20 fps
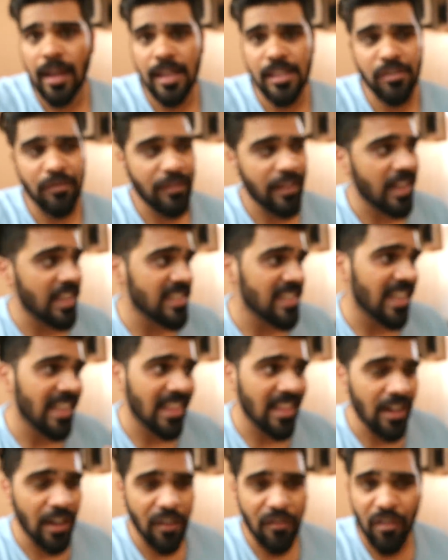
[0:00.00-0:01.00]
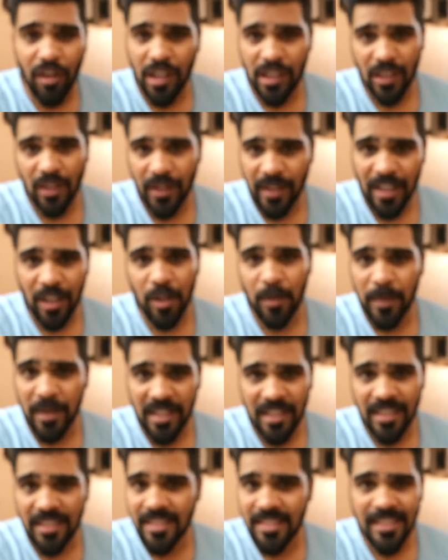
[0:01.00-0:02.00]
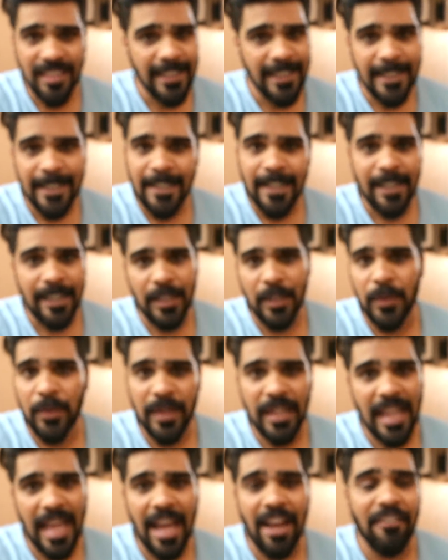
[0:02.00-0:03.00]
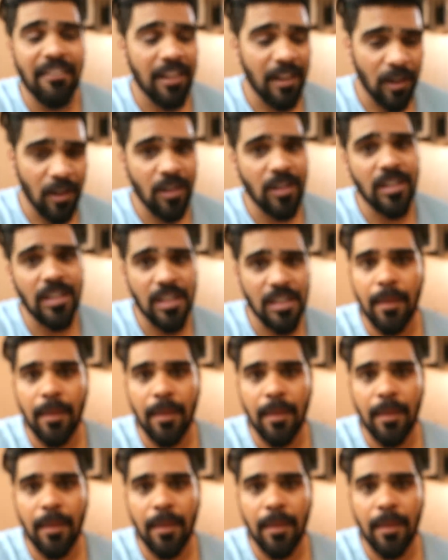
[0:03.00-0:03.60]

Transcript: as you finish like 30-40,000 kilometers, you will have a lot.